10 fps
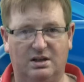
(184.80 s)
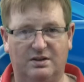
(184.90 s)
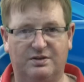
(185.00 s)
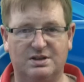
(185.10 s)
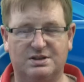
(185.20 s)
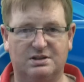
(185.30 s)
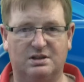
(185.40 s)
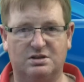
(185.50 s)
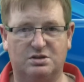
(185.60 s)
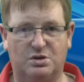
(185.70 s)
if this
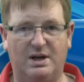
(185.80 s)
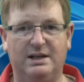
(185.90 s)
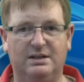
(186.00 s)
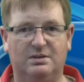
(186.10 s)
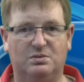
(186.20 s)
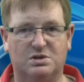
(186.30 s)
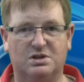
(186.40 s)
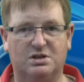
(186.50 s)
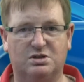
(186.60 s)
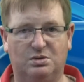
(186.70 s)
shrine was
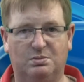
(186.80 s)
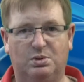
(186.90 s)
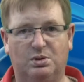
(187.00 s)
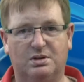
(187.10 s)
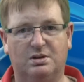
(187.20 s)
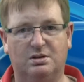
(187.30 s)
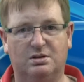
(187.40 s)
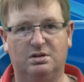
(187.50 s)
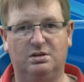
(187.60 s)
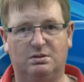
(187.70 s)
not so important
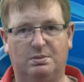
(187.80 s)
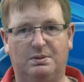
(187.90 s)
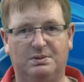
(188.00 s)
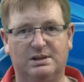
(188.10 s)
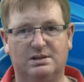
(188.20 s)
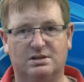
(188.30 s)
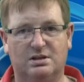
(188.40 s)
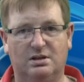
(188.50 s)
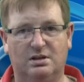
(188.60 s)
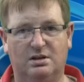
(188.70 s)
to the Republicans,
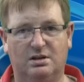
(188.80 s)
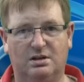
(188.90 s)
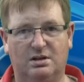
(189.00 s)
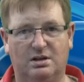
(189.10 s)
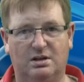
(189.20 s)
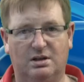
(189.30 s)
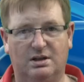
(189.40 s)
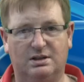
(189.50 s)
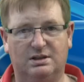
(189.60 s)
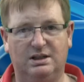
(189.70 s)

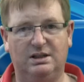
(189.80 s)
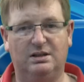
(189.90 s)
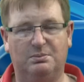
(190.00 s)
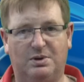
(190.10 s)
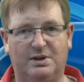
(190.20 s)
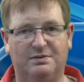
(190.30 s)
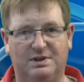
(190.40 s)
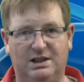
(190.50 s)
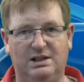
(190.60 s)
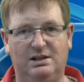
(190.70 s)
and indeed part of a
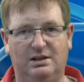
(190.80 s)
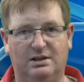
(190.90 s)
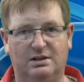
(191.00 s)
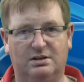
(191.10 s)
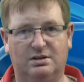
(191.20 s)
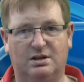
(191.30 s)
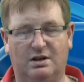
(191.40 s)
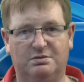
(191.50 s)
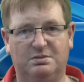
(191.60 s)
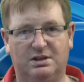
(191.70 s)
deal to the
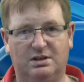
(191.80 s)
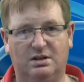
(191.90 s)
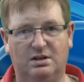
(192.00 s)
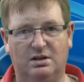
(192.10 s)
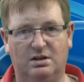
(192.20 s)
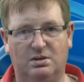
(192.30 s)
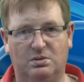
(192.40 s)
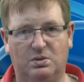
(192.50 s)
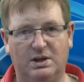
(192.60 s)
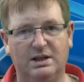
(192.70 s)
government,
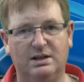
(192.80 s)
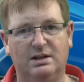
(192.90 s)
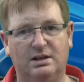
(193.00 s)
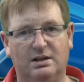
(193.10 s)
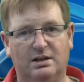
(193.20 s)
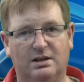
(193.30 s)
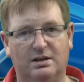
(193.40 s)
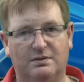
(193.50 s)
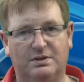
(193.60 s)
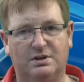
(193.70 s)
why,
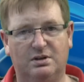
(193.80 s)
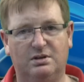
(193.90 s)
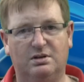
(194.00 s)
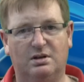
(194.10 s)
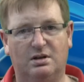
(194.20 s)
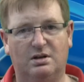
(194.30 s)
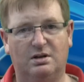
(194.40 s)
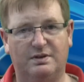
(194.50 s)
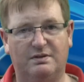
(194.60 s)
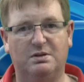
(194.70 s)
for the good
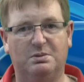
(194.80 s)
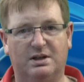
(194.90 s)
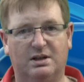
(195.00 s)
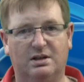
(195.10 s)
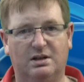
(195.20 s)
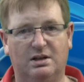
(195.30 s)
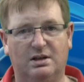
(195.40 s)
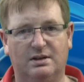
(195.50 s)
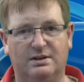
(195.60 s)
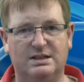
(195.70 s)
of everybody,
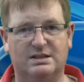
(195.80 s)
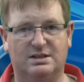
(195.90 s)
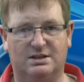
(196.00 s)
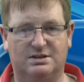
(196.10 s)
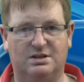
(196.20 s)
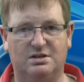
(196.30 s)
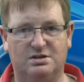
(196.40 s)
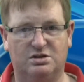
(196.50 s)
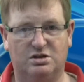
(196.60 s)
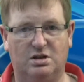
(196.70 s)
these
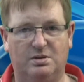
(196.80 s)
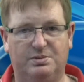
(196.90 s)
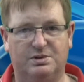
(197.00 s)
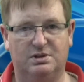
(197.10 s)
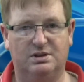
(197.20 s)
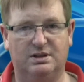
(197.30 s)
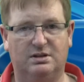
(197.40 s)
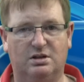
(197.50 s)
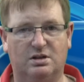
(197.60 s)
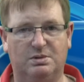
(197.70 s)
6,000 jobs that they
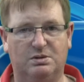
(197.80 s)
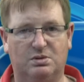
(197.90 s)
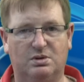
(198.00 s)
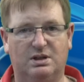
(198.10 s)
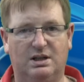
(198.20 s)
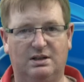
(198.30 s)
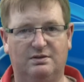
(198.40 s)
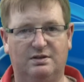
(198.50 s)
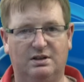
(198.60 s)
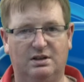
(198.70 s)
talk about we're going to have,